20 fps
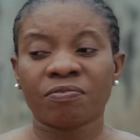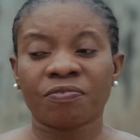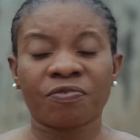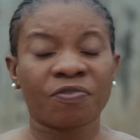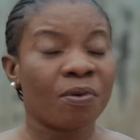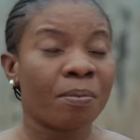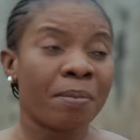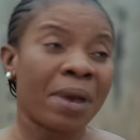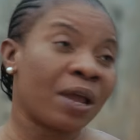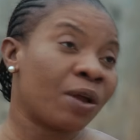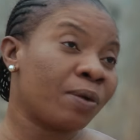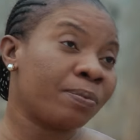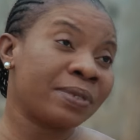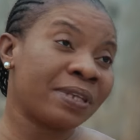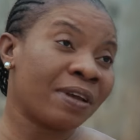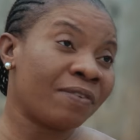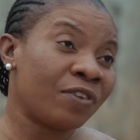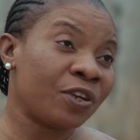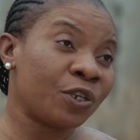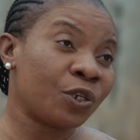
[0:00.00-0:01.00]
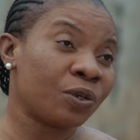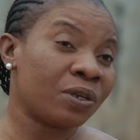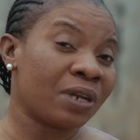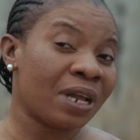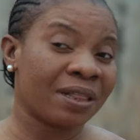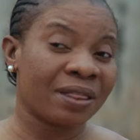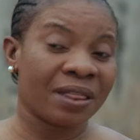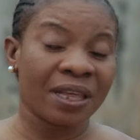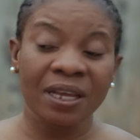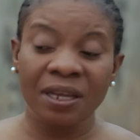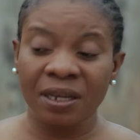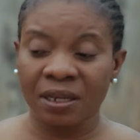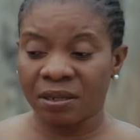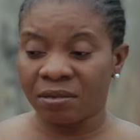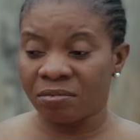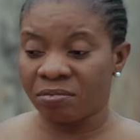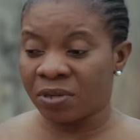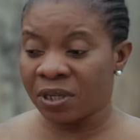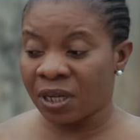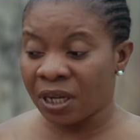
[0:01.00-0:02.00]
From my observation, I think
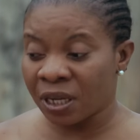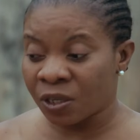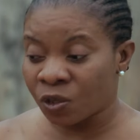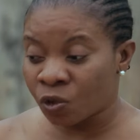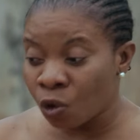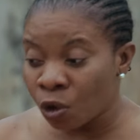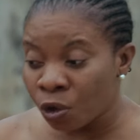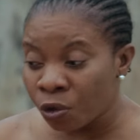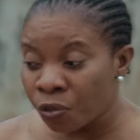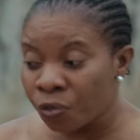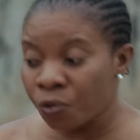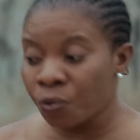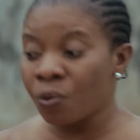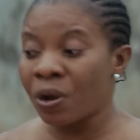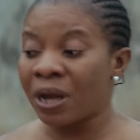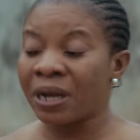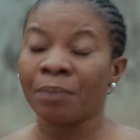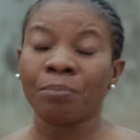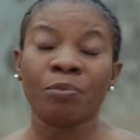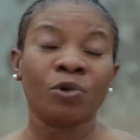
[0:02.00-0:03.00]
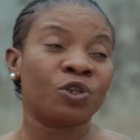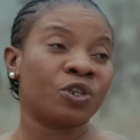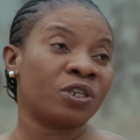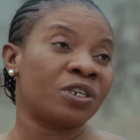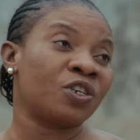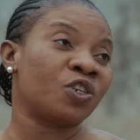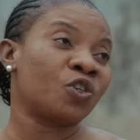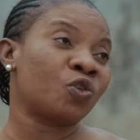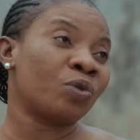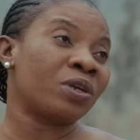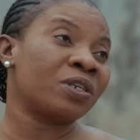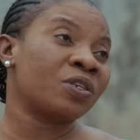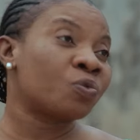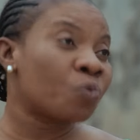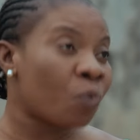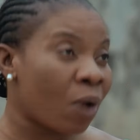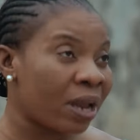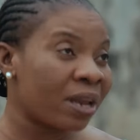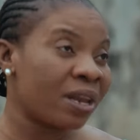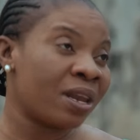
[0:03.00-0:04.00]
she is going through an emotional stress
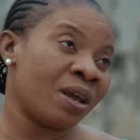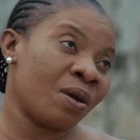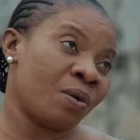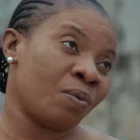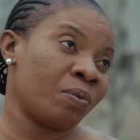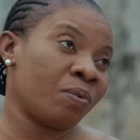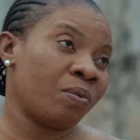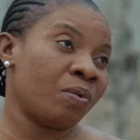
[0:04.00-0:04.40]
right now.